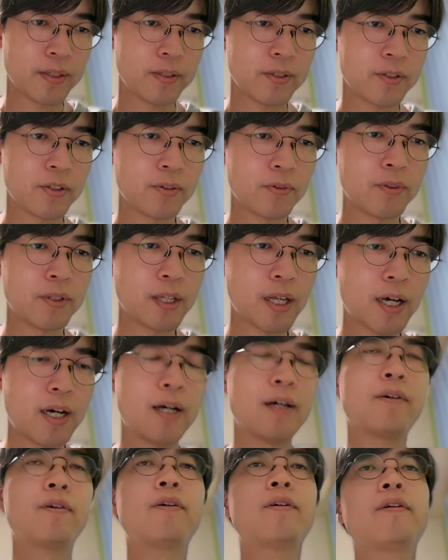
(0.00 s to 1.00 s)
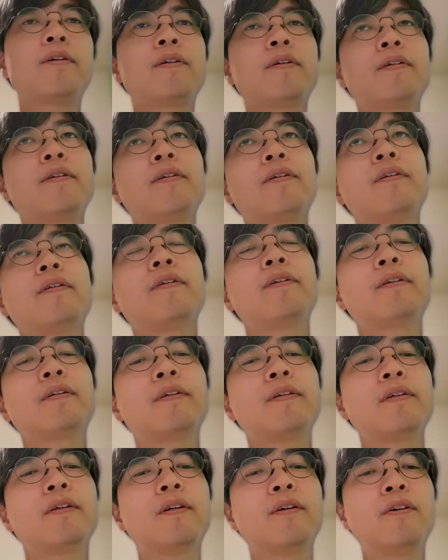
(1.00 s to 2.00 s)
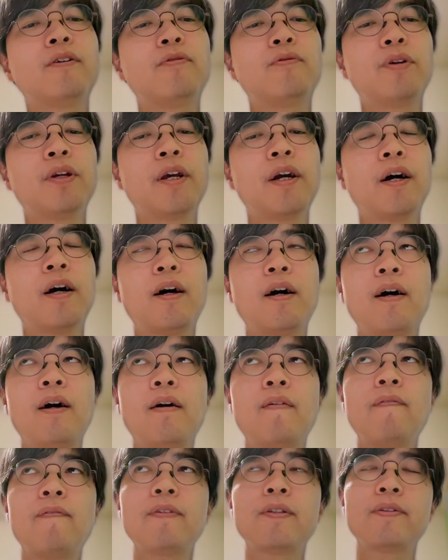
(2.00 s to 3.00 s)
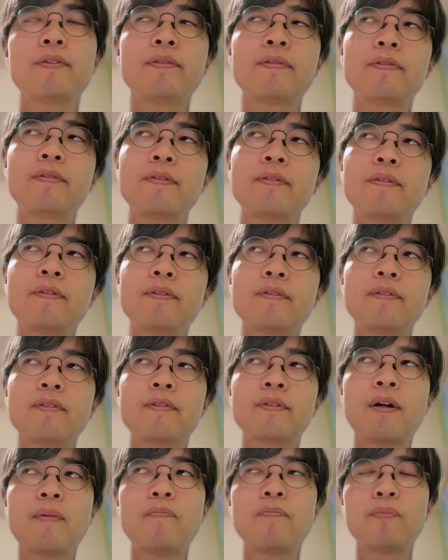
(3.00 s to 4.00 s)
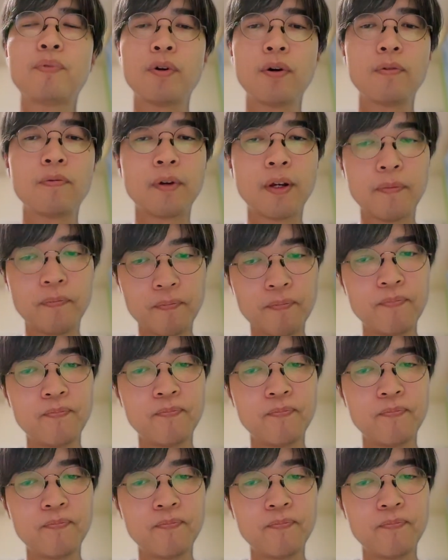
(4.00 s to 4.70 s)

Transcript: so now we have some problem.